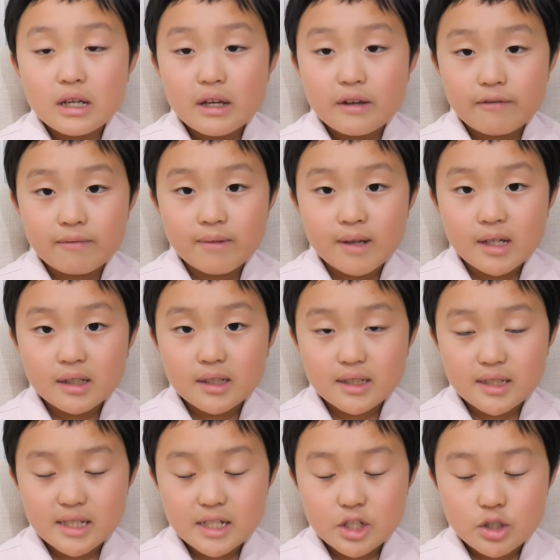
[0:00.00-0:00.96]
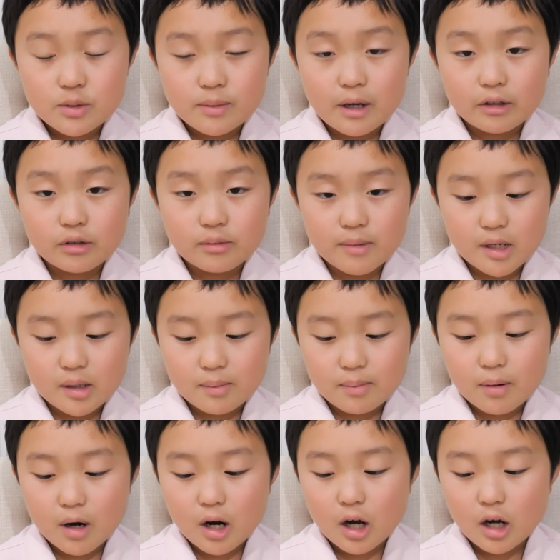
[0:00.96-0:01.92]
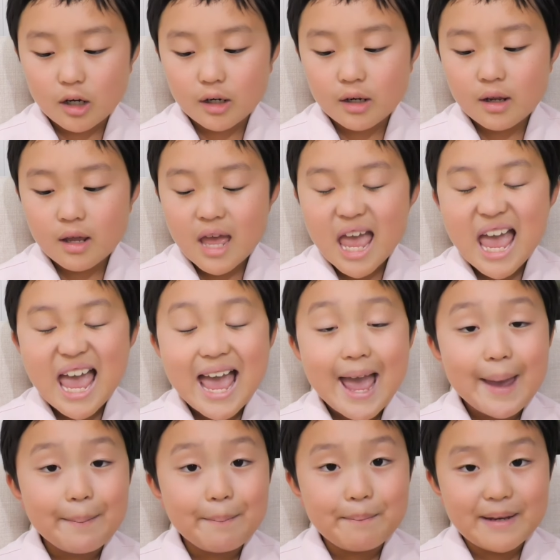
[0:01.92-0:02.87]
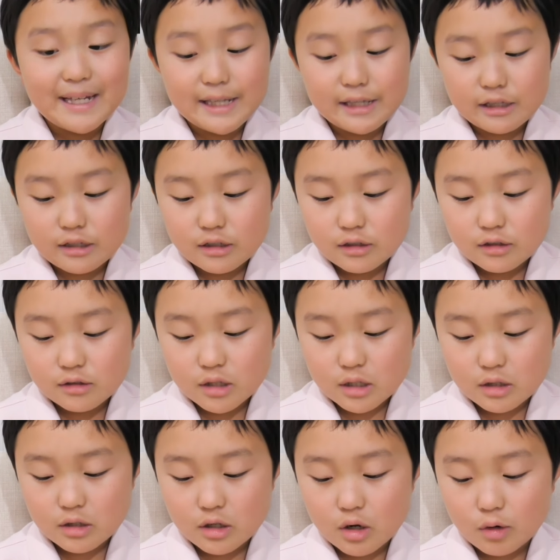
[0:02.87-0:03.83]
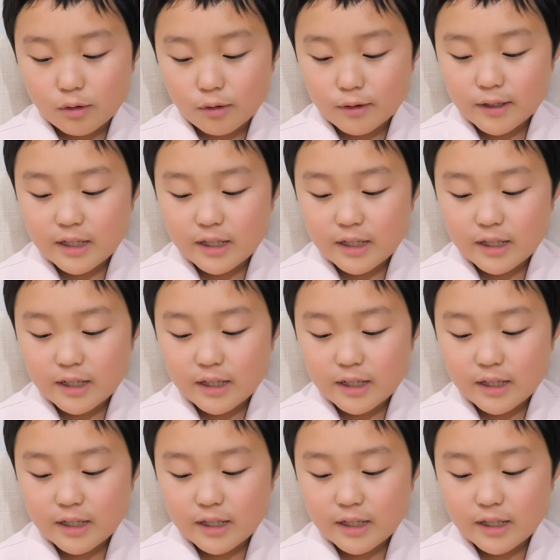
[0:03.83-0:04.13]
if Min could teach him how to make a pot, and Min said no.